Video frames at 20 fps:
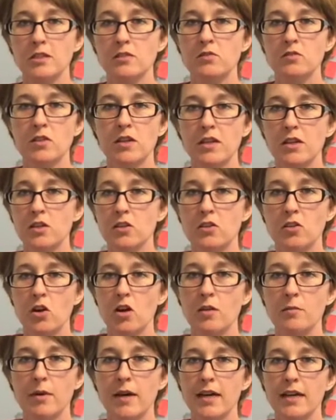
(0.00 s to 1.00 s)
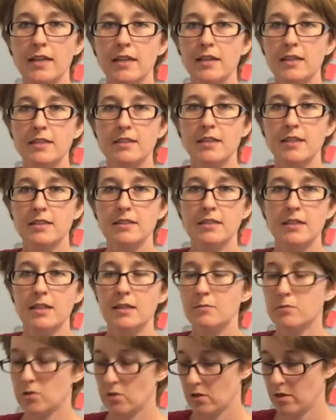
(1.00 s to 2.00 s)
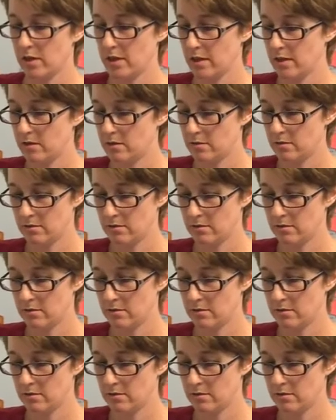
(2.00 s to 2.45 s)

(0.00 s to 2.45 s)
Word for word: He's like gone potty like 10 times already.